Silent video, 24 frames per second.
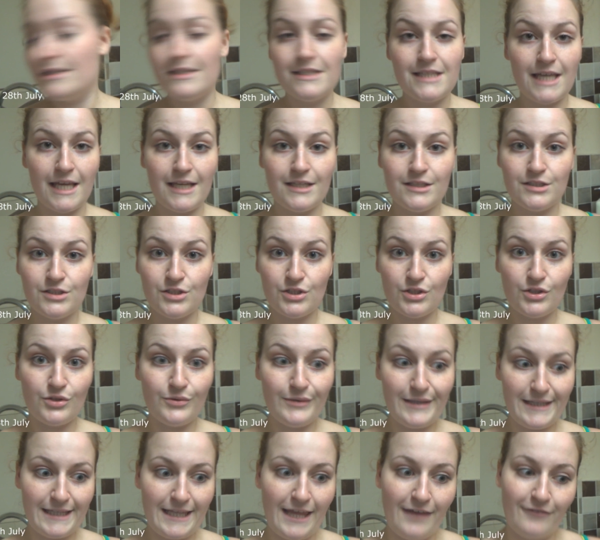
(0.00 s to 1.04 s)
10 to
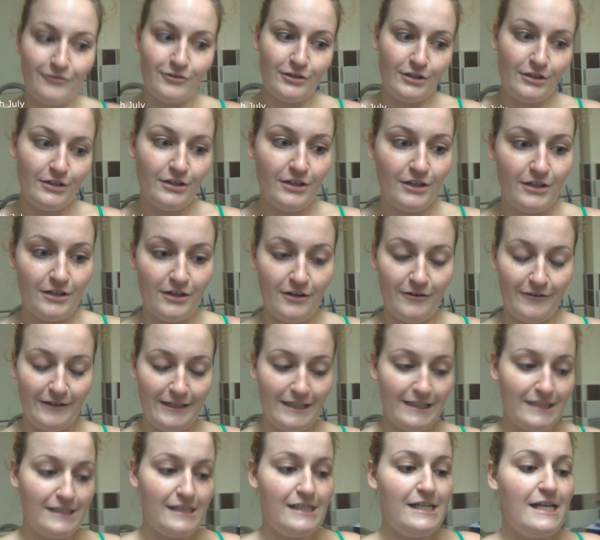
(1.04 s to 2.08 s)
11 at
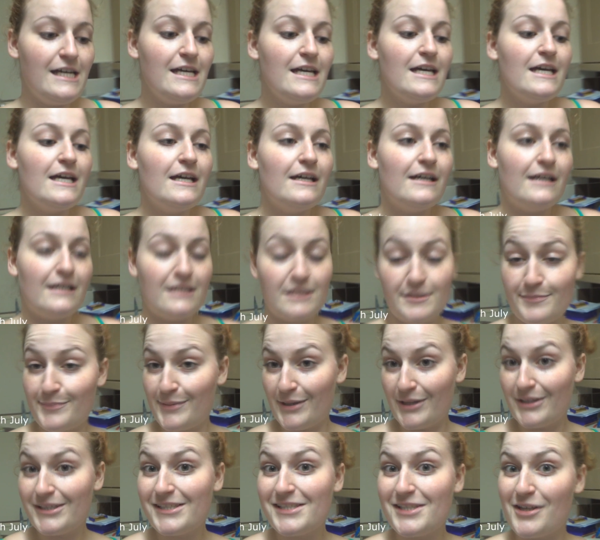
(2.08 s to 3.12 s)
night, and to be
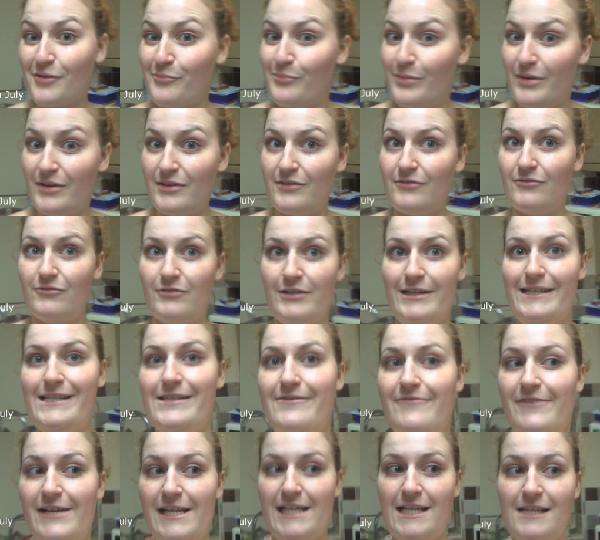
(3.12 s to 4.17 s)
honest, I've been
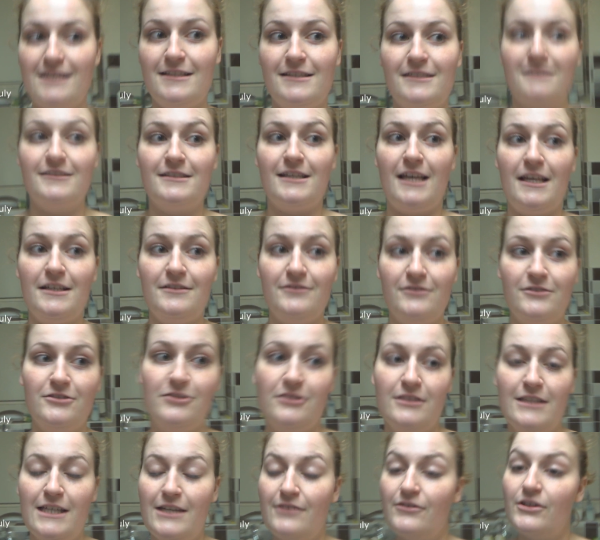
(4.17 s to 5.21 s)
really
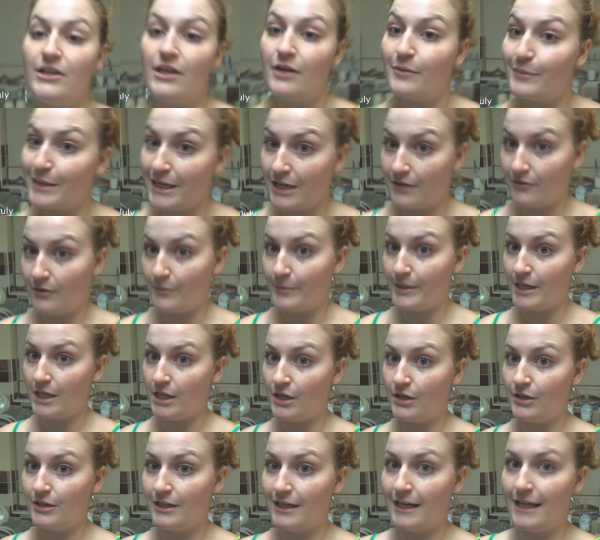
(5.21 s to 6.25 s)
successful, even though I'm here on my
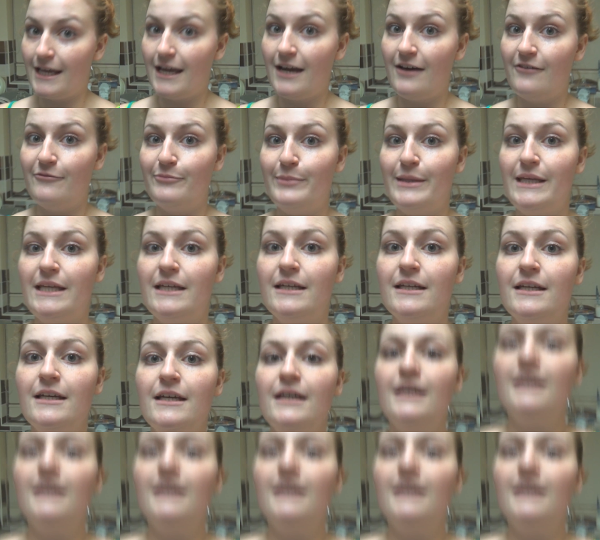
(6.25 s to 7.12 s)
own, and I have been